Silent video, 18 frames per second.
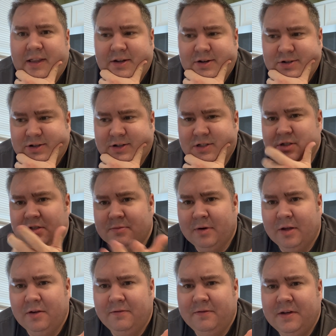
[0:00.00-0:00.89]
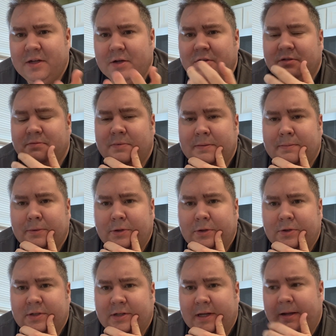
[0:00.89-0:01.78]
There's also some other videos of people
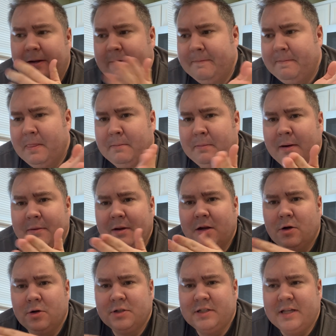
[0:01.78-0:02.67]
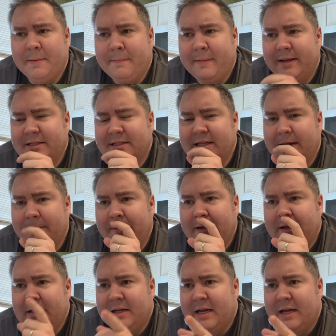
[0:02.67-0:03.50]
using it. But I'm gonna go step by step.